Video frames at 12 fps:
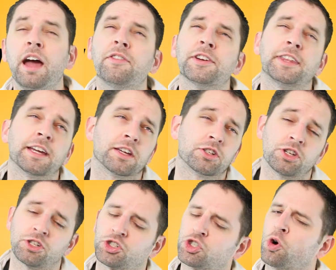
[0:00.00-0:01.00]
Everything is
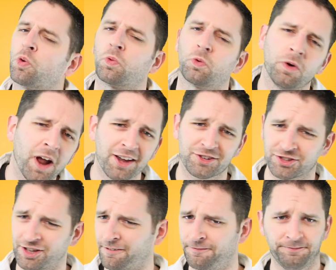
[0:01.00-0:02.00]
just so
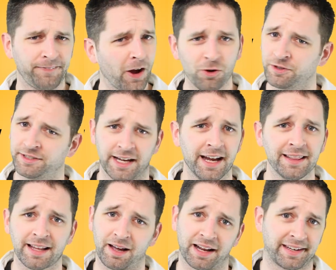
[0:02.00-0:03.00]
rushed and phoned in
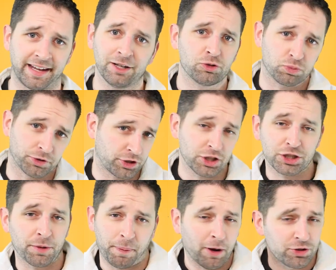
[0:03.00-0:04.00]
that I guess we're just
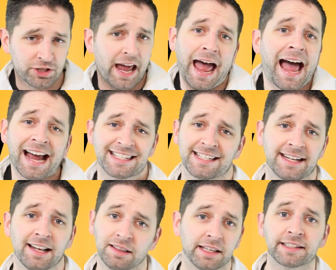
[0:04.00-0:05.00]
supposed to
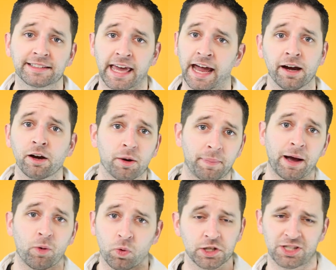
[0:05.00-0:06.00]
accidentally care
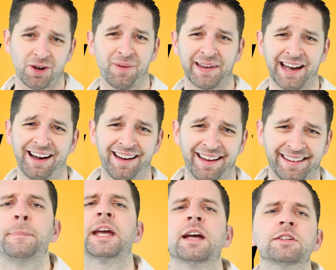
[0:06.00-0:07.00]
about what's going on.
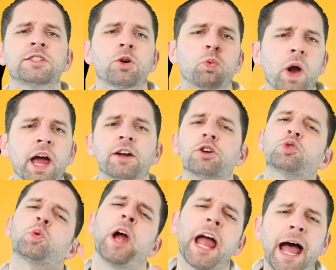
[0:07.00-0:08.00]
Because the writers
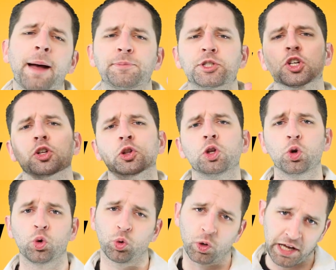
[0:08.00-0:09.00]
were
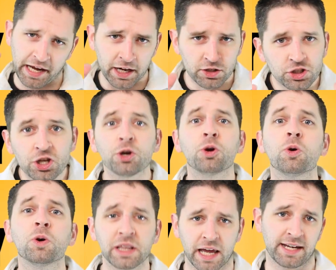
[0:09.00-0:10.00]
absolutely
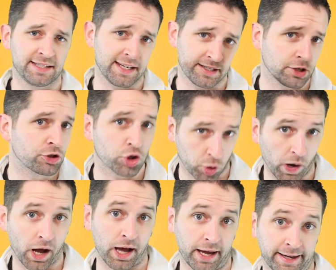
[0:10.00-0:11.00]
too lazy to
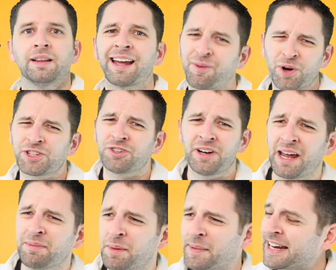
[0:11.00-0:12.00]
try. Like, what's her
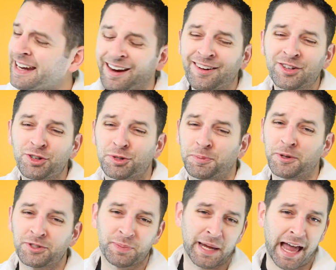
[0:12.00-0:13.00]
name? The main character is
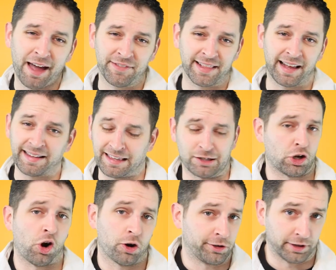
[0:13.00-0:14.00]
supposed to be having, like, this
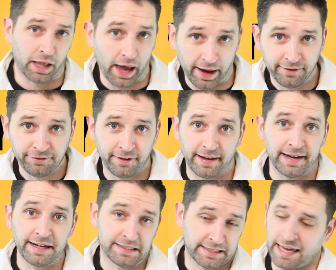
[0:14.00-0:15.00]
hard life, and
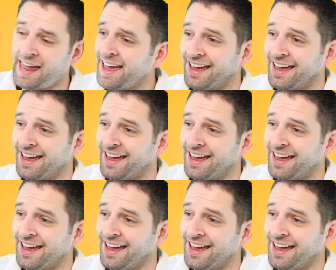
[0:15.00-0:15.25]
it's